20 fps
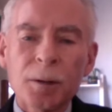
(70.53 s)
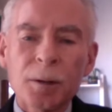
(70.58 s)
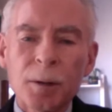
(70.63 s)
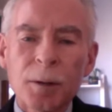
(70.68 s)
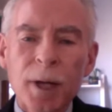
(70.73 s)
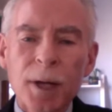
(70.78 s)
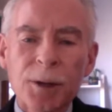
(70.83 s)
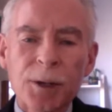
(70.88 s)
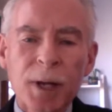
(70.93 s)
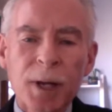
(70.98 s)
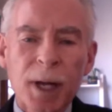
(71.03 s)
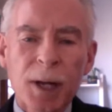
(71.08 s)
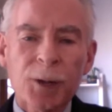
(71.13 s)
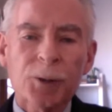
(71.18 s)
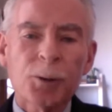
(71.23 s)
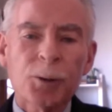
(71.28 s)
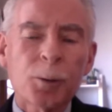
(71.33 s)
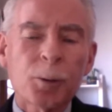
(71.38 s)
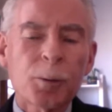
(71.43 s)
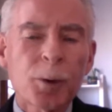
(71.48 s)

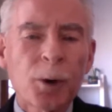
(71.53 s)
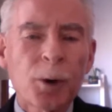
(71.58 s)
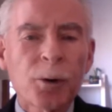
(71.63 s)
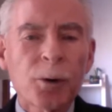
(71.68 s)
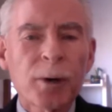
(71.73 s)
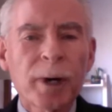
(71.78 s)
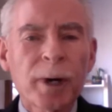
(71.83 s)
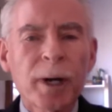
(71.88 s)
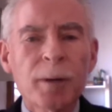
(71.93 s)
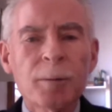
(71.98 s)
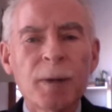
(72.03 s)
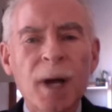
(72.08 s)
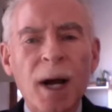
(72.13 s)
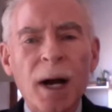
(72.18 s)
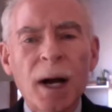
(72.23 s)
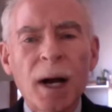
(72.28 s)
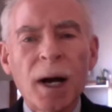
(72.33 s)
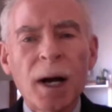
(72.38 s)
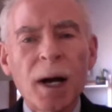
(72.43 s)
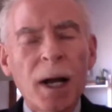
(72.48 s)
educational program,
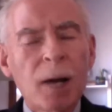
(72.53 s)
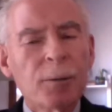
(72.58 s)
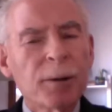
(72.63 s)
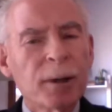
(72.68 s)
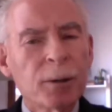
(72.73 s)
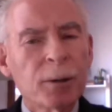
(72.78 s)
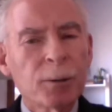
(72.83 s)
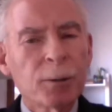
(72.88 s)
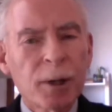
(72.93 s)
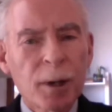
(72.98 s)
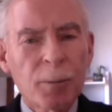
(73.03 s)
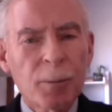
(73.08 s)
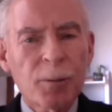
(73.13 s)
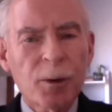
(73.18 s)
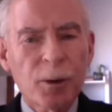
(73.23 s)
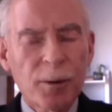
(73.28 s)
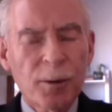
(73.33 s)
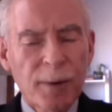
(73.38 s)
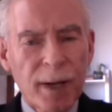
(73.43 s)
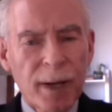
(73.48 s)
and we do a
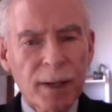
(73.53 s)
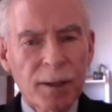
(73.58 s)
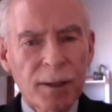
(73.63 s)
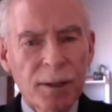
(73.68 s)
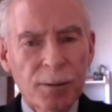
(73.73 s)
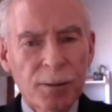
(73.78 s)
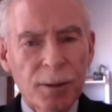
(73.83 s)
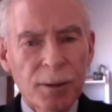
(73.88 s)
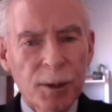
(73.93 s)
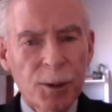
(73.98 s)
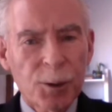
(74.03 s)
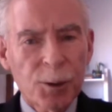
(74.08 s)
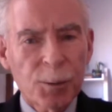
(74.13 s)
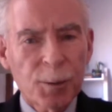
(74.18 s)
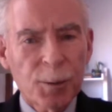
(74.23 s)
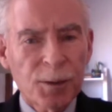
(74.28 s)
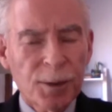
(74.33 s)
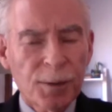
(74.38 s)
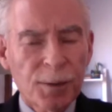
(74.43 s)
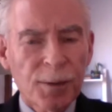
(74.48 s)
number of activities
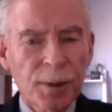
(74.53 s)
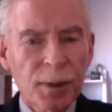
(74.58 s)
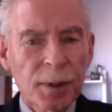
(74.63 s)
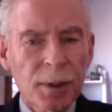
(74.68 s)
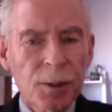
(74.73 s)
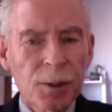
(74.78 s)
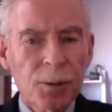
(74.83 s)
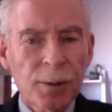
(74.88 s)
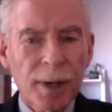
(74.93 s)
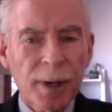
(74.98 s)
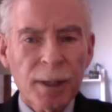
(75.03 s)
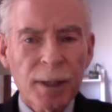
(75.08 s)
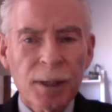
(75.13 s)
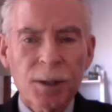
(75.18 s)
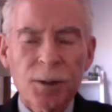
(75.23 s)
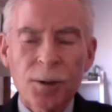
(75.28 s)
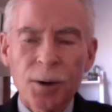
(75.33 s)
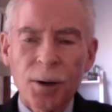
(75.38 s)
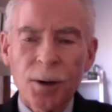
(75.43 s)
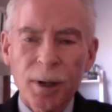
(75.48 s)
specifically
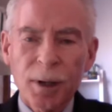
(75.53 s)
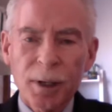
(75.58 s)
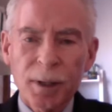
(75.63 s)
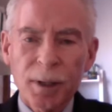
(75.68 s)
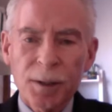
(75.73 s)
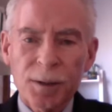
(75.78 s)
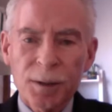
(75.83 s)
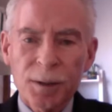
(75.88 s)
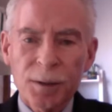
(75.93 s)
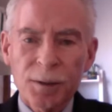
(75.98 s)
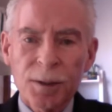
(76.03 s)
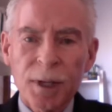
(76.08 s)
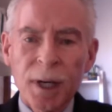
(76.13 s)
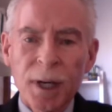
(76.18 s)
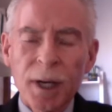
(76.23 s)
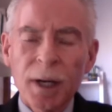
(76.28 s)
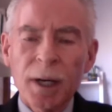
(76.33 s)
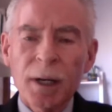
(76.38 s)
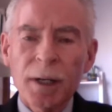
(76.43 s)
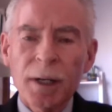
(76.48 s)
directed to audiences
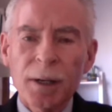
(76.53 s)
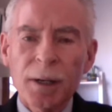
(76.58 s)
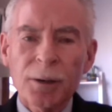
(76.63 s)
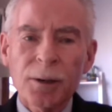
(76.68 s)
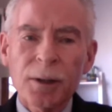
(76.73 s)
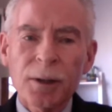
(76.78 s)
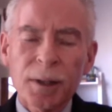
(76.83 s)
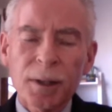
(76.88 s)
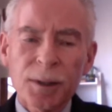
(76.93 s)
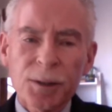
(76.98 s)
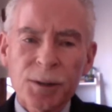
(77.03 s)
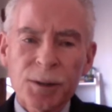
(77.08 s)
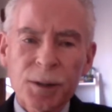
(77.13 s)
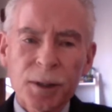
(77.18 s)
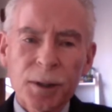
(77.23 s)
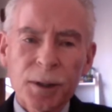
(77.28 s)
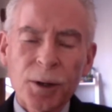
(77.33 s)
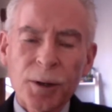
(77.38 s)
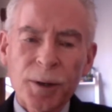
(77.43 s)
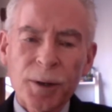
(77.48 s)
here in
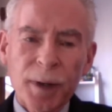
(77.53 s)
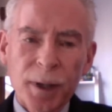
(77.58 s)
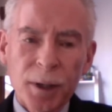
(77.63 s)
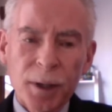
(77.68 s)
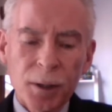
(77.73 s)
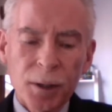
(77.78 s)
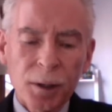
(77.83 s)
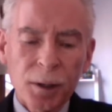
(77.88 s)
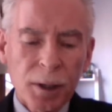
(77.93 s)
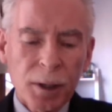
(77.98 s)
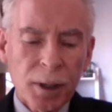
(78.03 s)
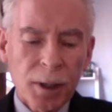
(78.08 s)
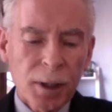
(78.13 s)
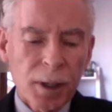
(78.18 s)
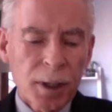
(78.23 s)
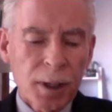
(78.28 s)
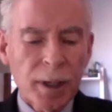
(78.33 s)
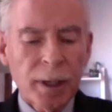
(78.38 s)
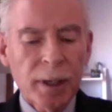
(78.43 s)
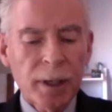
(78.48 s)
DC, on the Hill,
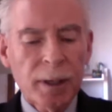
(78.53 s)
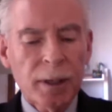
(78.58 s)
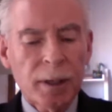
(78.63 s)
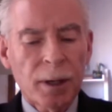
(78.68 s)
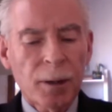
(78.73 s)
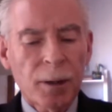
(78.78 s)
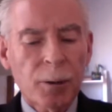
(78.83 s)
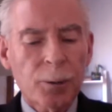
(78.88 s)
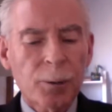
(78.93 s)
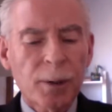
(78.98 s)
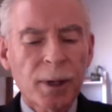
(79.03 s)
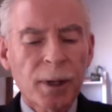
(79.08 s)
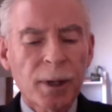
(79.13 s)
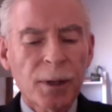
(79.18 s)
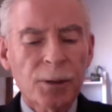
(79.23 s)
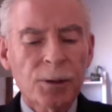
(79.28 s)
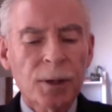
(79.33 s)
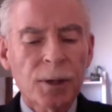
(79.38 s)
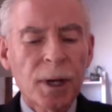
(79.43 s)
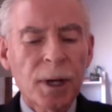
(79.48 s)
and
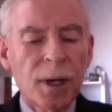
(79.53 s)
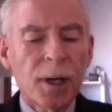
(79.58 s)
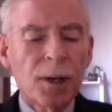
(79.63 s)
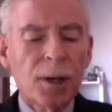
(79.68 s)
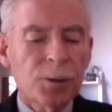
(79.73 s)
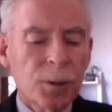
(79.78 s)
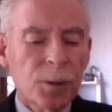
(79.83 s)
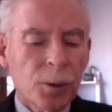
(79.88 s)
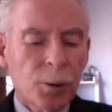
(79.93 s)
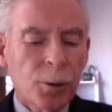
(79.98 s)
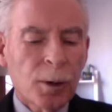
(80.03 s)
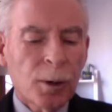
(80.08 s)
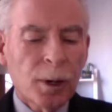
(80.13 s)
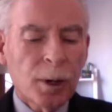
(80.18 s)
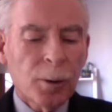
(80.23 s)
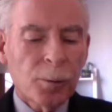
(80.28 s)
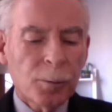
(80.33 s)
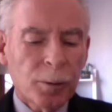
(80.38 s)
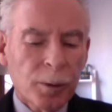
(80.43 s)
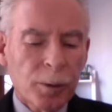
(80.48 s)
otherwise.
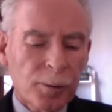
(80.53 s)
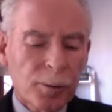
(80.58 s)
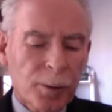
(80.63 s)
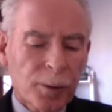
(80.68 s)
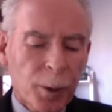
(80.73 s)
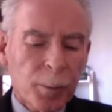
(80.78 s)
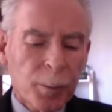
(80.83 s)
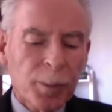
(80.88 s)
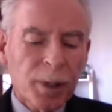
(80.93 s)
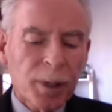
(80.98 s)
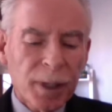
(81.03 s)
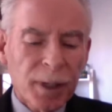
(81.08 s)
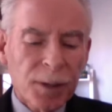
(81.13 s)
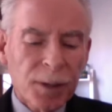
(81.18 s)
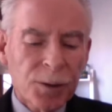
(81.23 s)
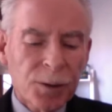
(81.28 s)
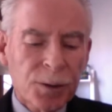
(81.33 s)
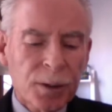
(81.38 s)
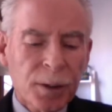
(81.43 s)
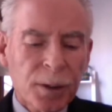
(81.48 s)
So we're very
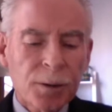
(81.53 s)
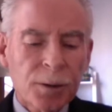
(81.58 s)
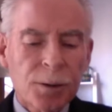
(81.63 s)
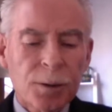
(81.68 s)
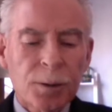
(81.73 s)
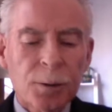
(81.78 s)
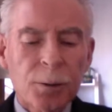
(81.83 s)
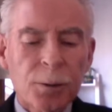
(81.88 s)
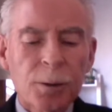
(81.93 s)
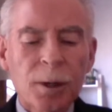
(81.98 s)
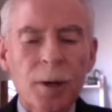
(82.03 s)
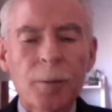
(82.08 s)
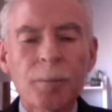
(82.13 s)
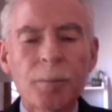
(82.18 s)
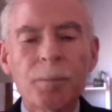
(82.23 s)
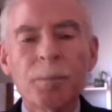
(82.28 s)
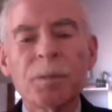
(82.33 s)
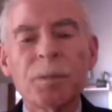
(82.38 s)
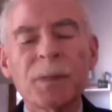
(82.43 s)
pleased to